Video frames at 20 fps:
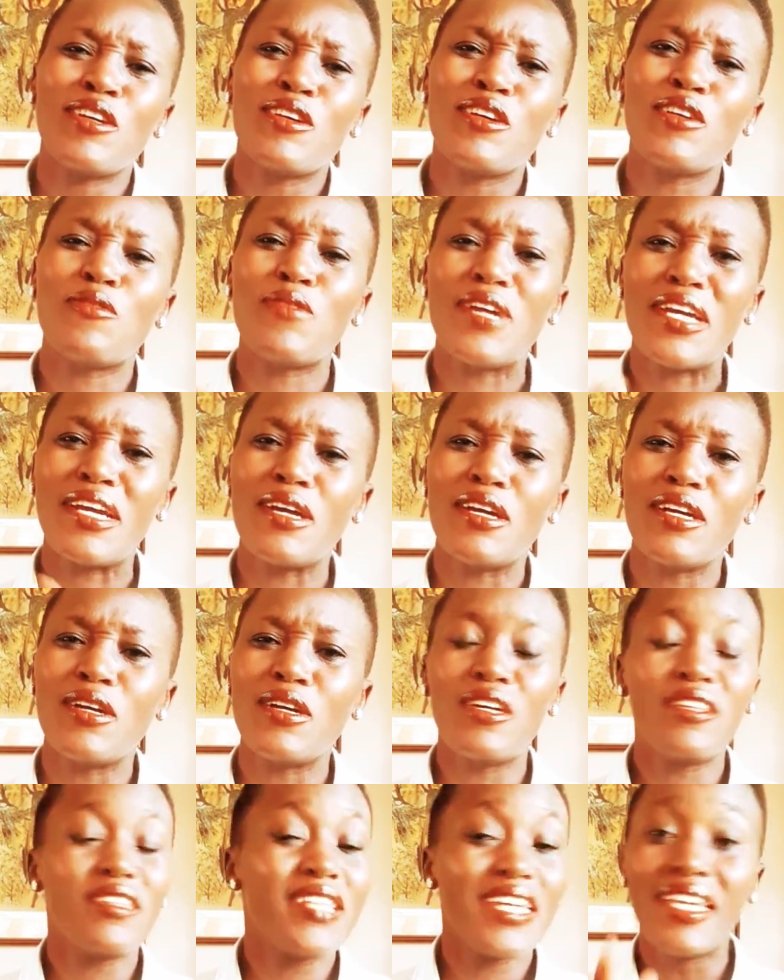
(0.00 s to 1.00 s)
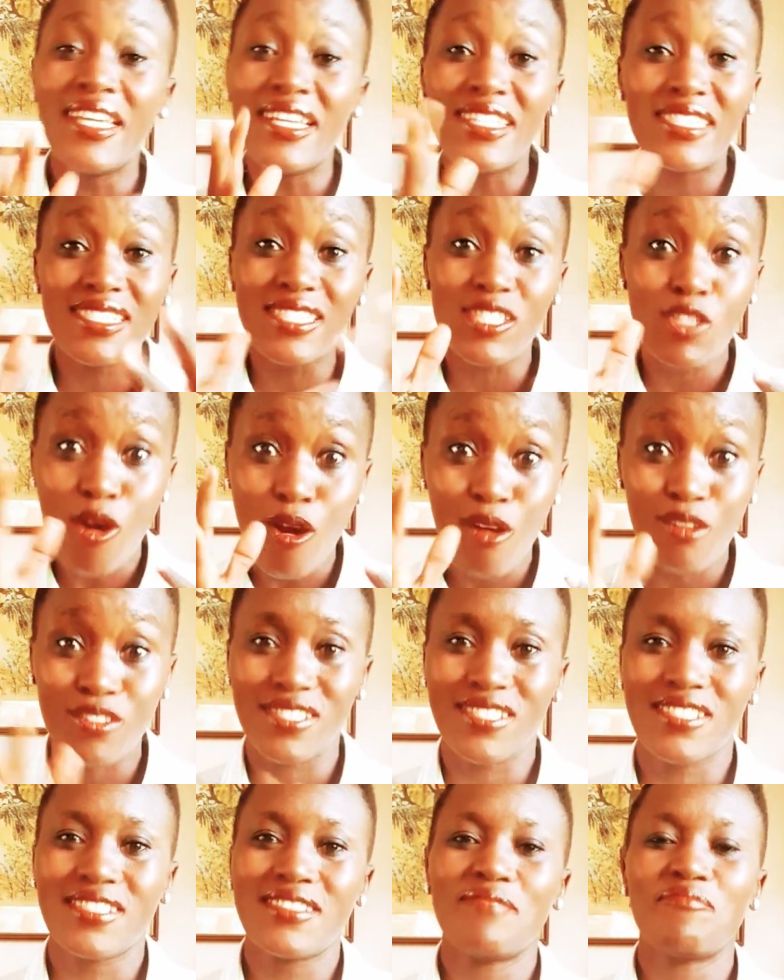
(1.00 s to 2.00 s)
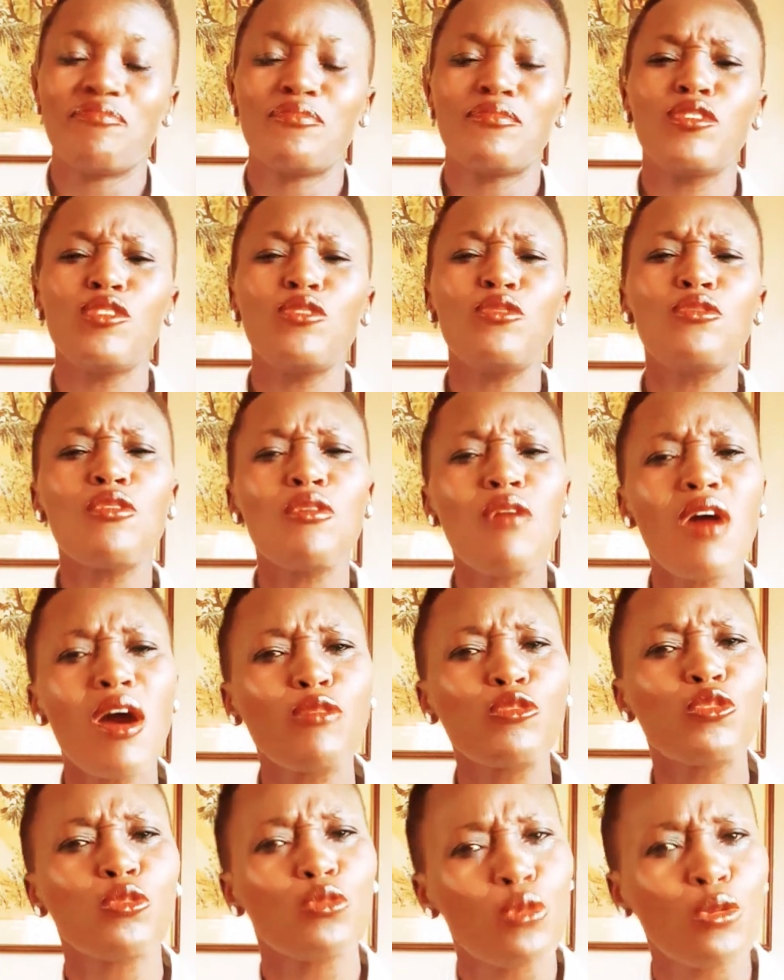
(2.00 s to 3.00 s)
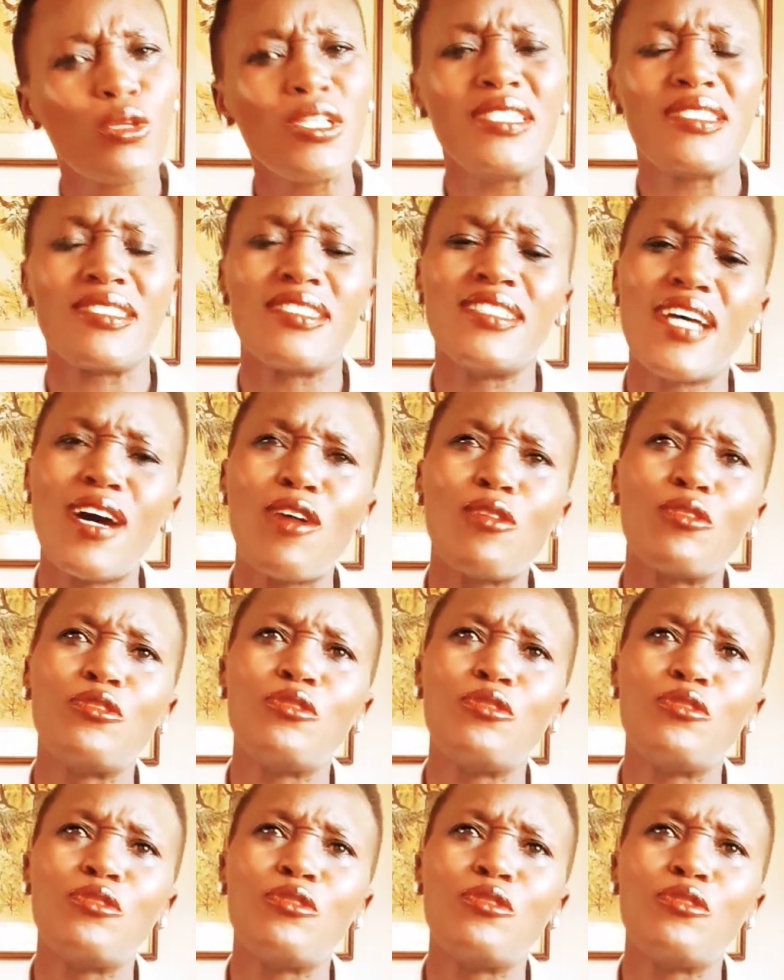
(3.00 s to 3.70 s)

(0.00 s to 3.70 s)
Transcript: where the heat is hot, you know how to cool it down.